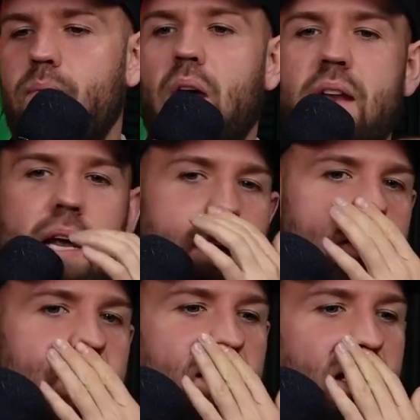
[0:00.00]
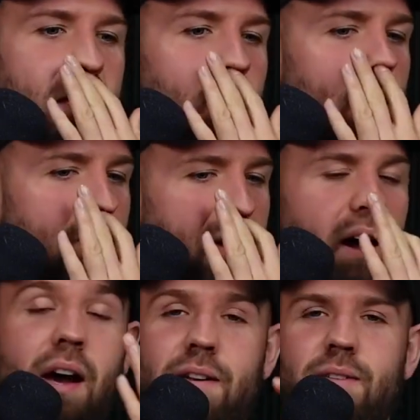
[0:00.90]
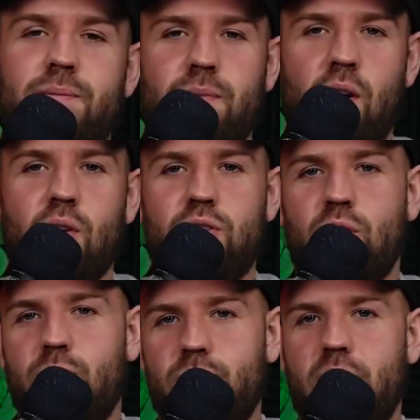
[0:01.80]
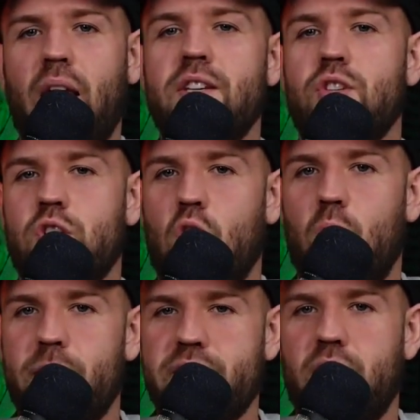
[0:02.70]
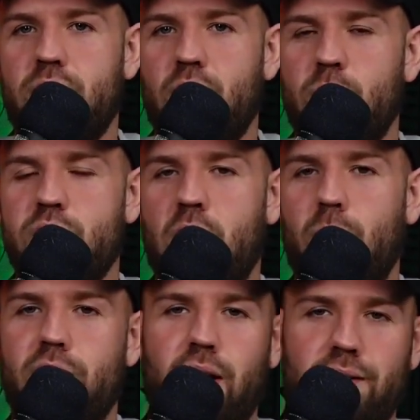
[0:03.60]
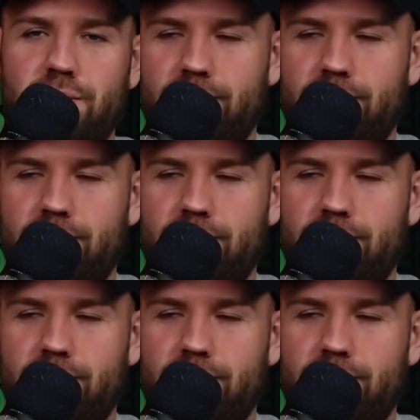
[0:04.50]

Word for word: And that's the type of thing. And also, let's just call myself out, shall we? Right?